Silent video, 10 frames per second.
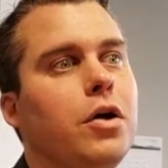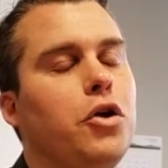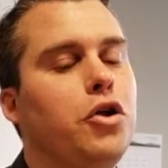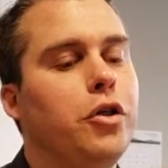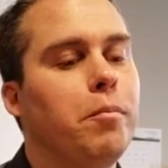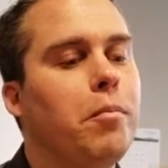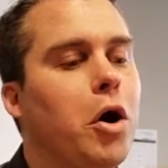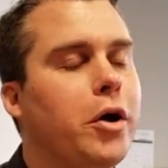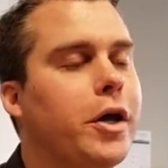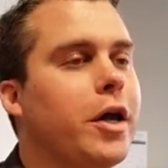you, the
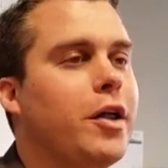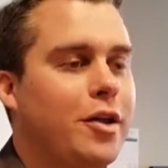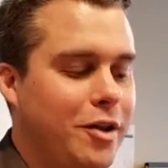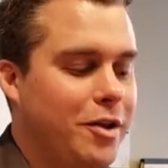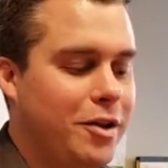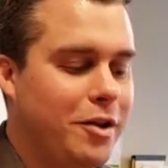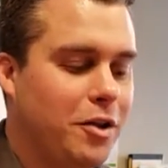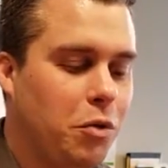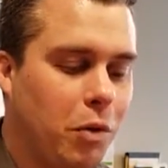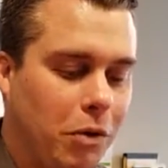market
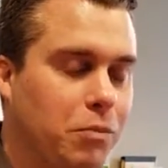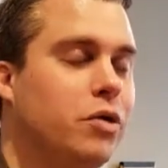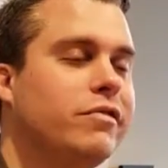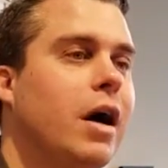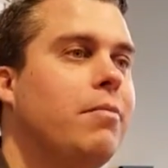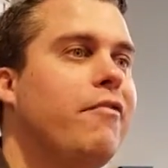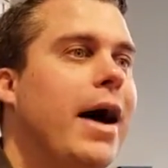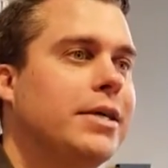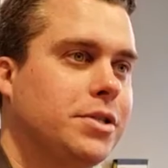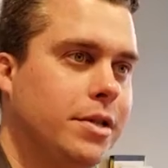will move up
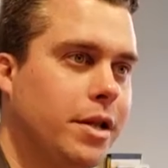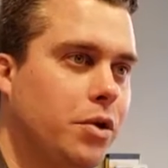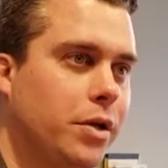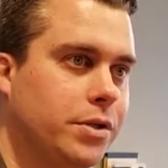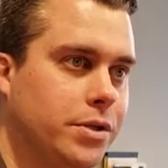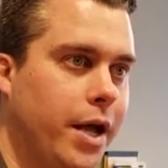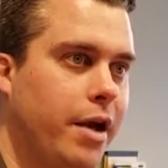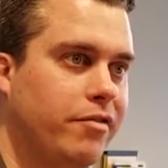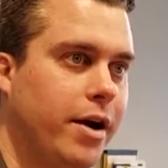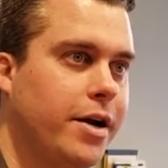faster than you can
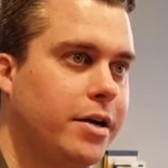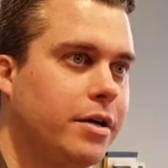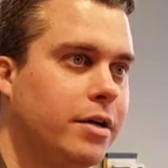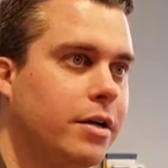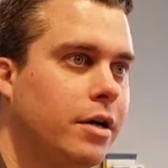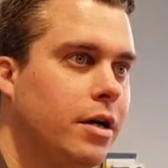save, right? Mm-hmm.